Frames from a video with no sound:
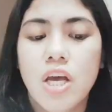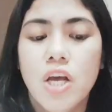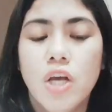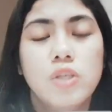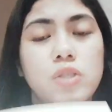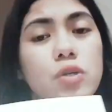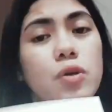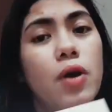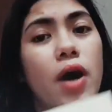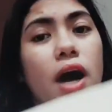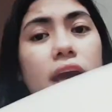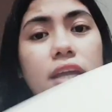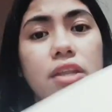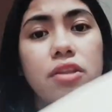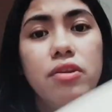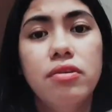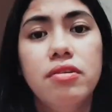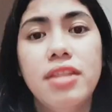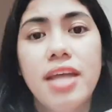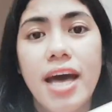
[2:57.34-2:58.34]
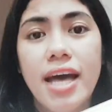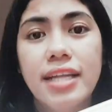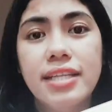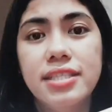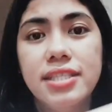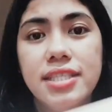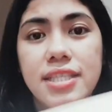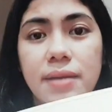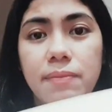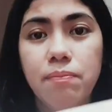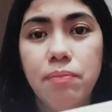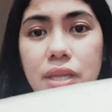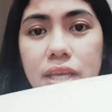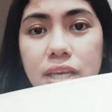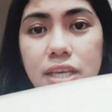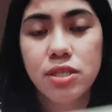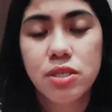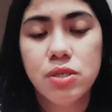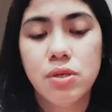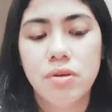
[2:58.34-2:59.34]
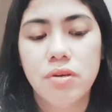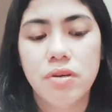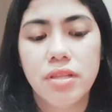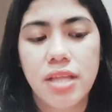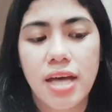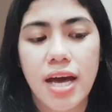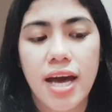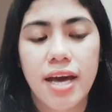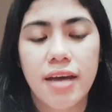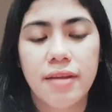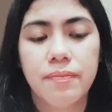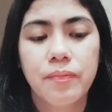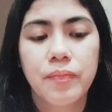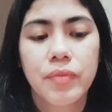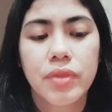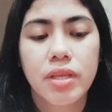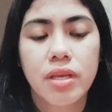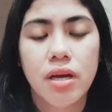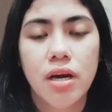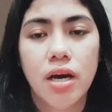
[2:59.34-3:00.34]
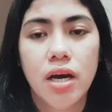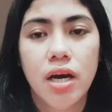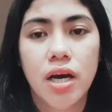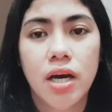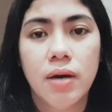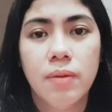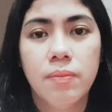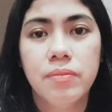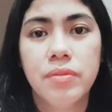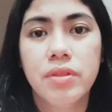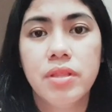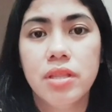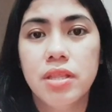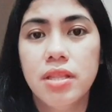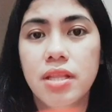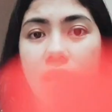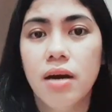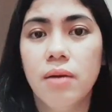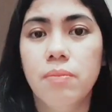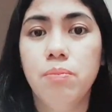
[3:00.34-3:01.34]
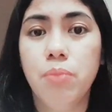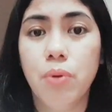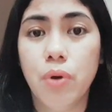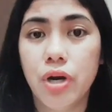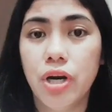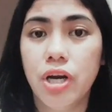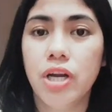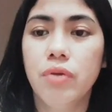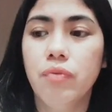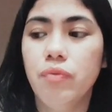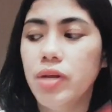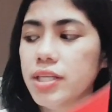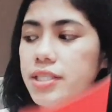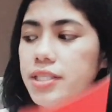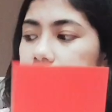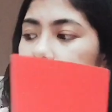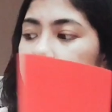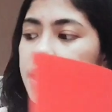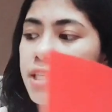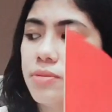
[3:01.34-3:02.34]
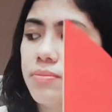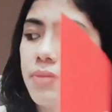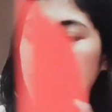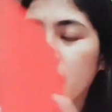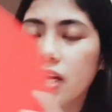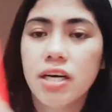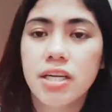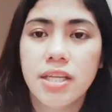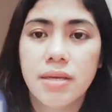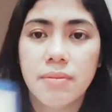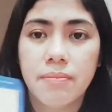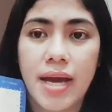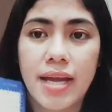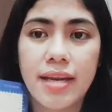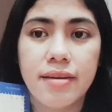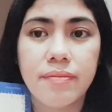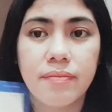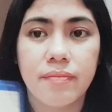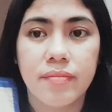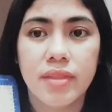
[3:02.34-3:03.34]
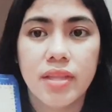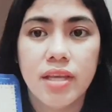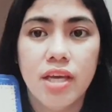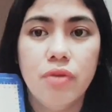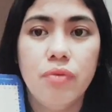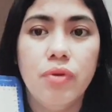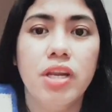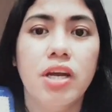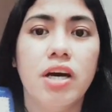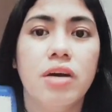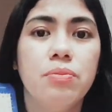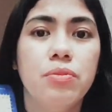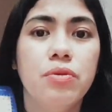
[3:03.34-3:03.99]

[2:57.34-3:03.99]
So I do that simply so that the board will stick to my cutting mat. It will not